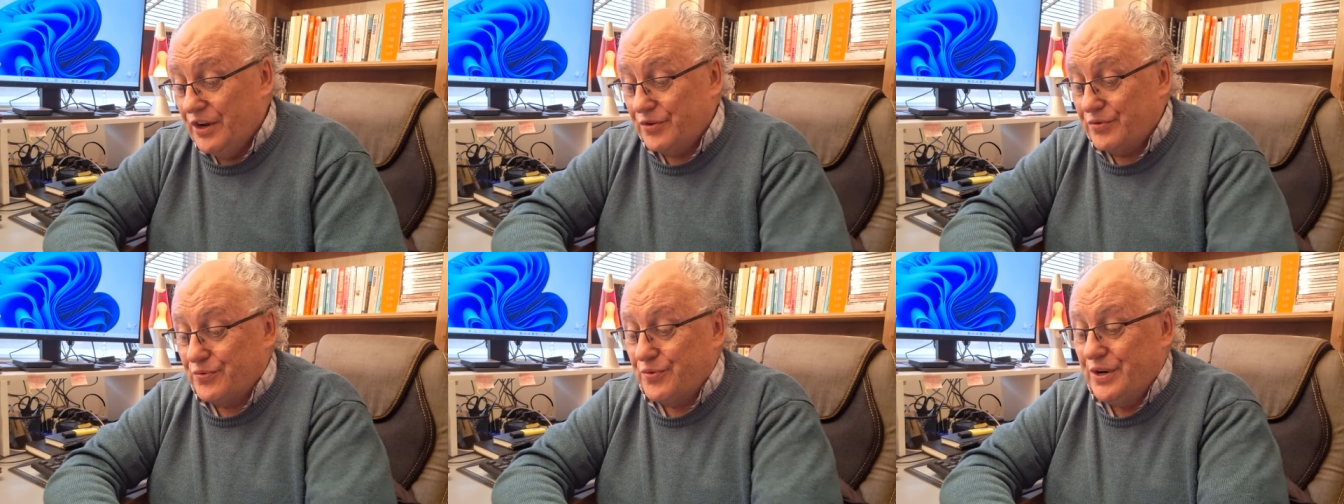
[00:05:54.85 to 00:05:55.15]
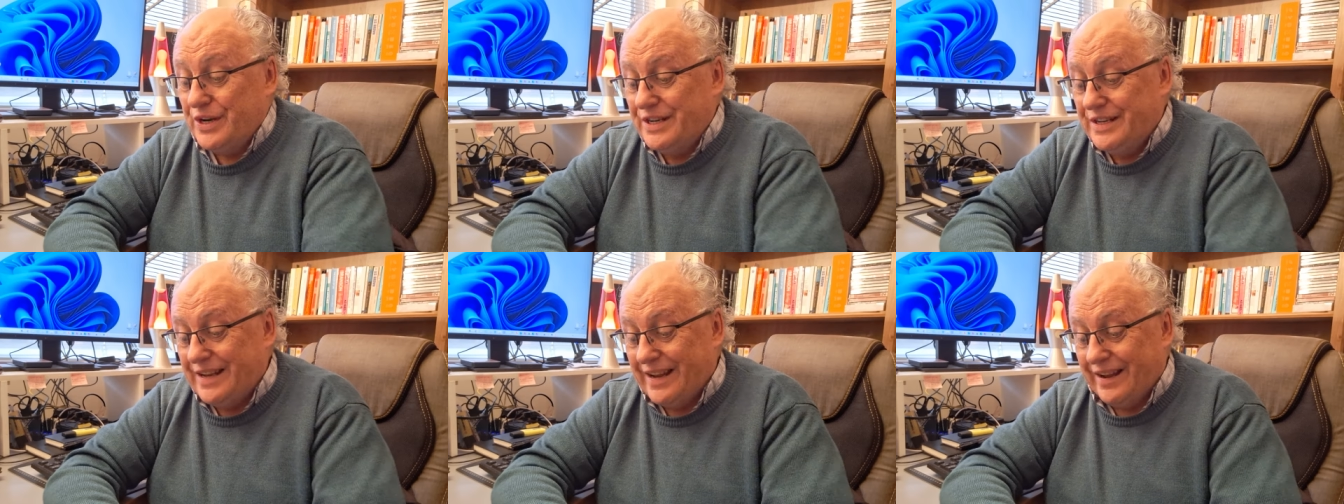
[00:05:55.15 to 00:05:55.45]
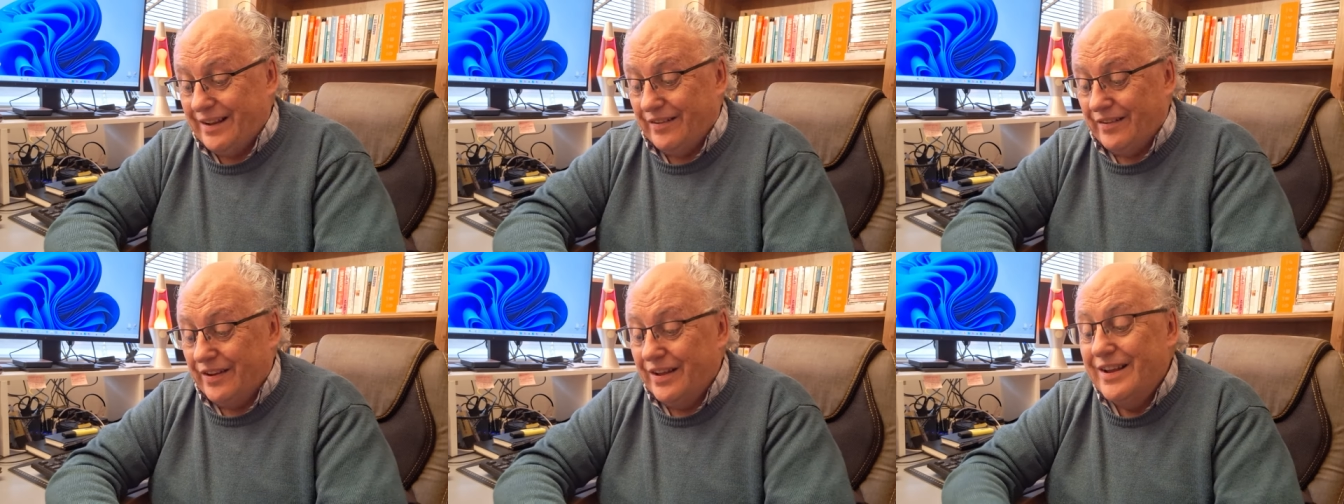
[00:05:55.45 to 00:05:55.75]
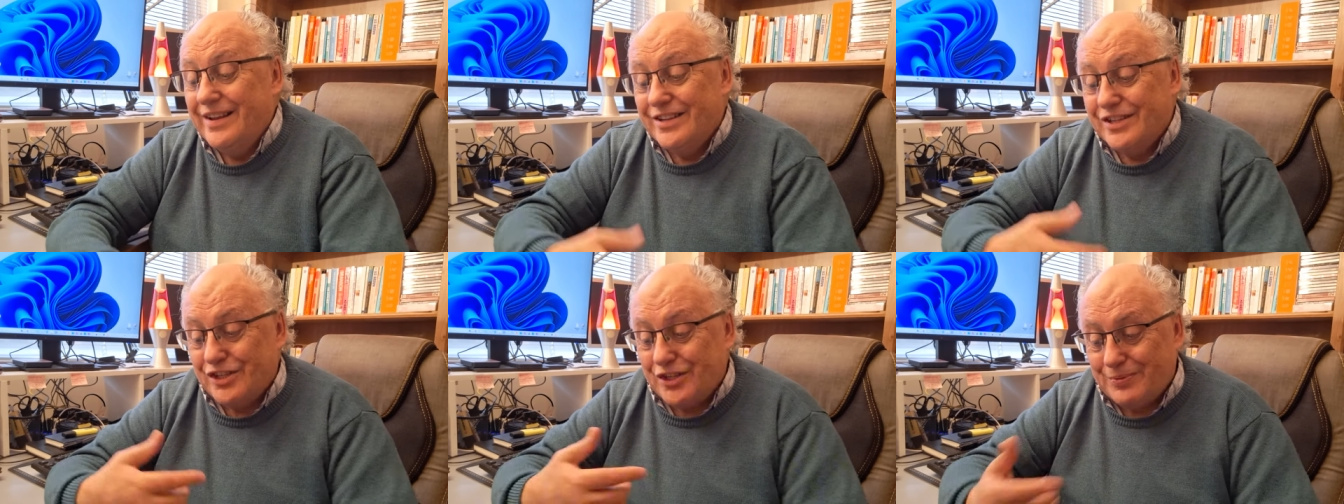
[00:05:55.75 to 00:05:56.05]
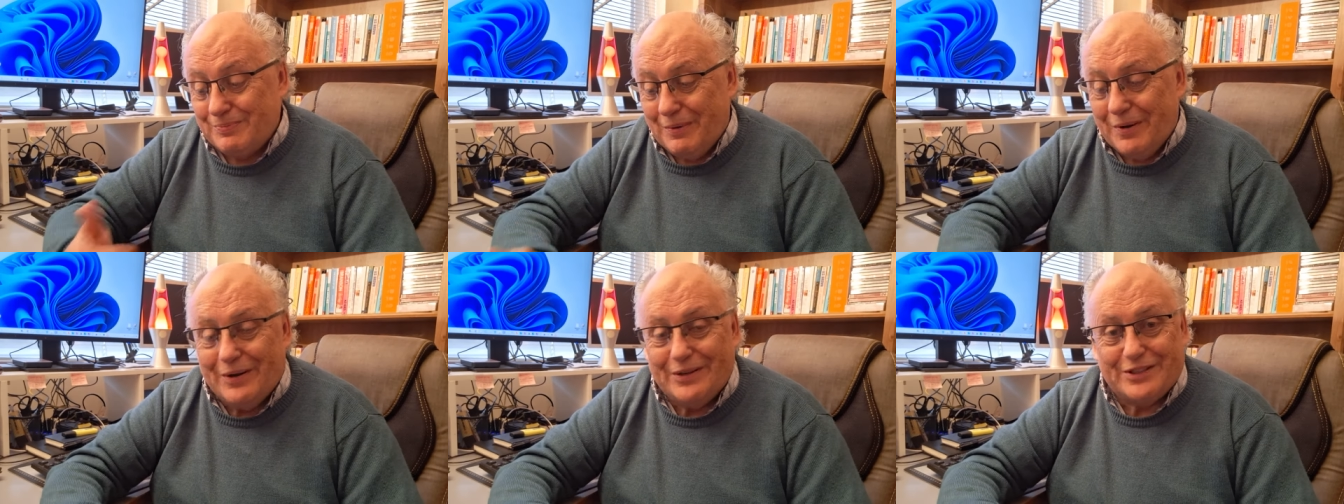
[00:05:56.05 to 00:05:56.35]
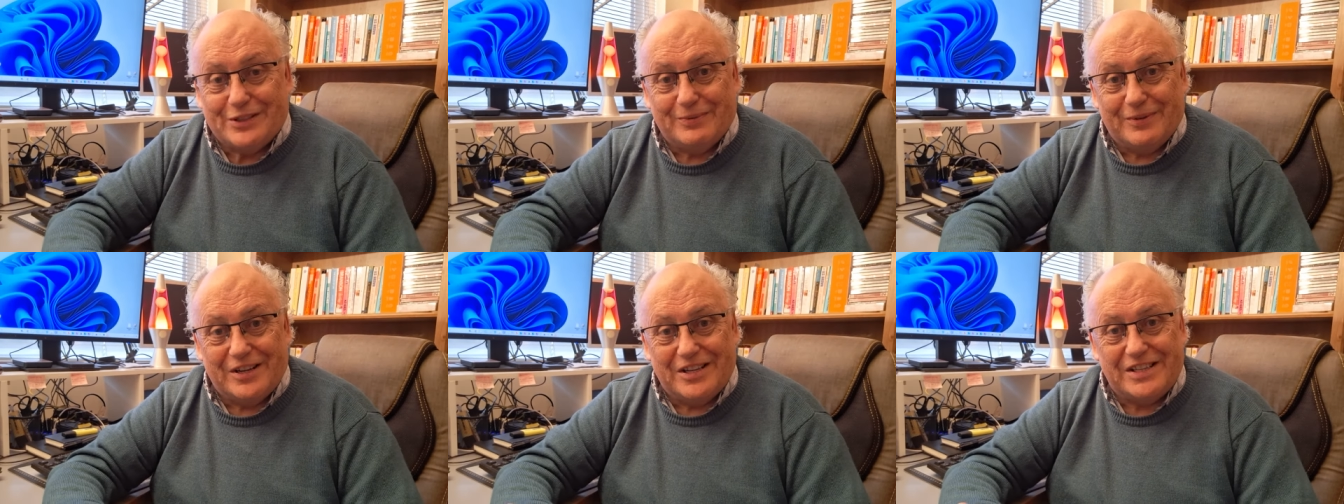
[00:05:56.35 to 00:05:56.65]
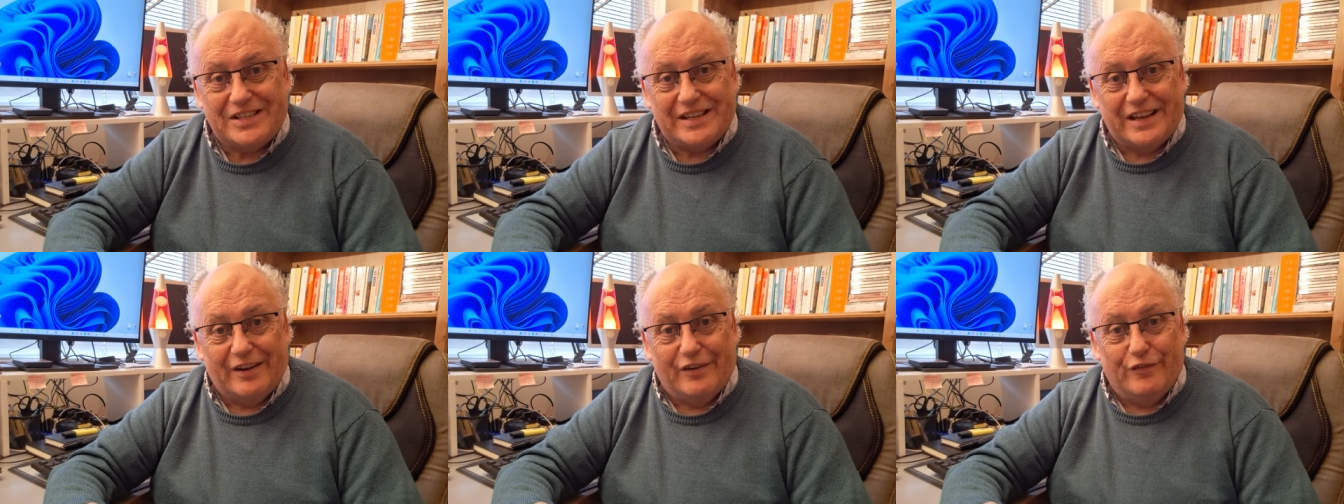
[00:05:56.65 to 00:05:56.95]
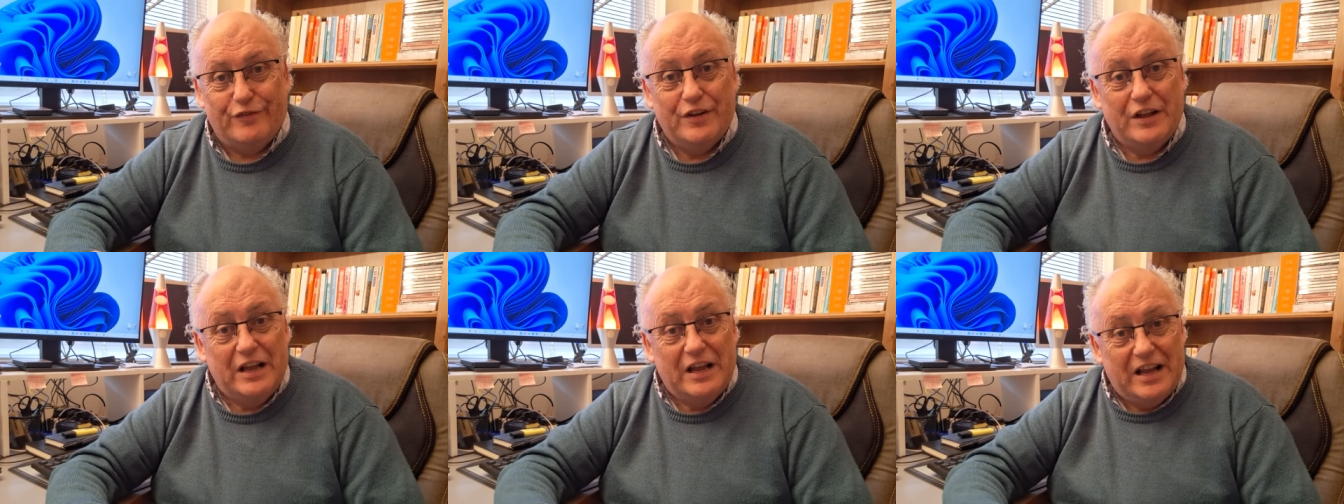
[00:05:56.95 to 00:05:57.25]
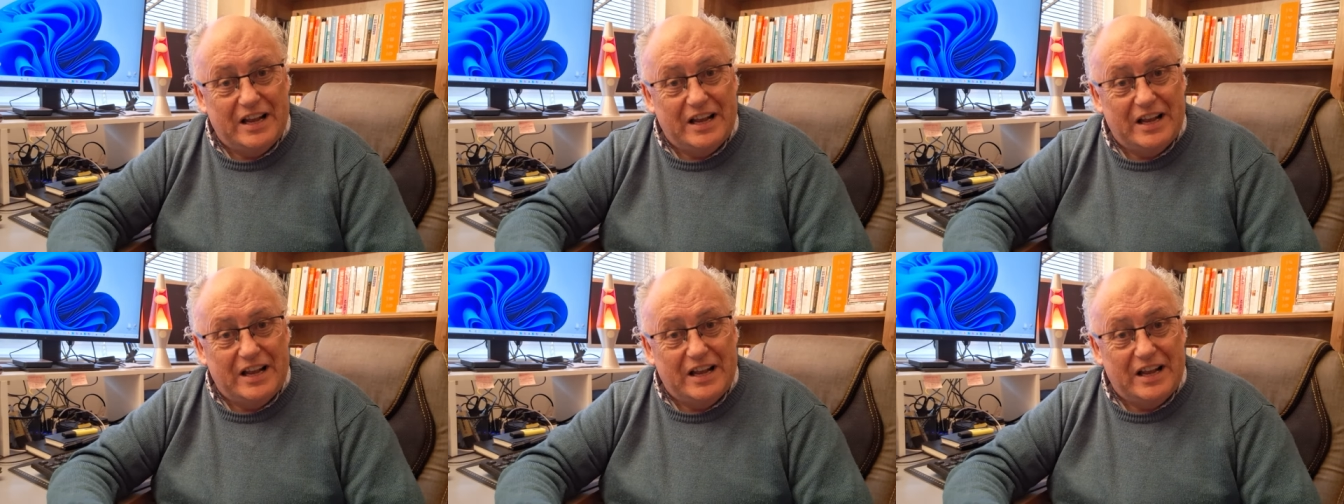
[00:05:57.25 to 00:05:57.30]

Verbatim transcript: read down, smile to myself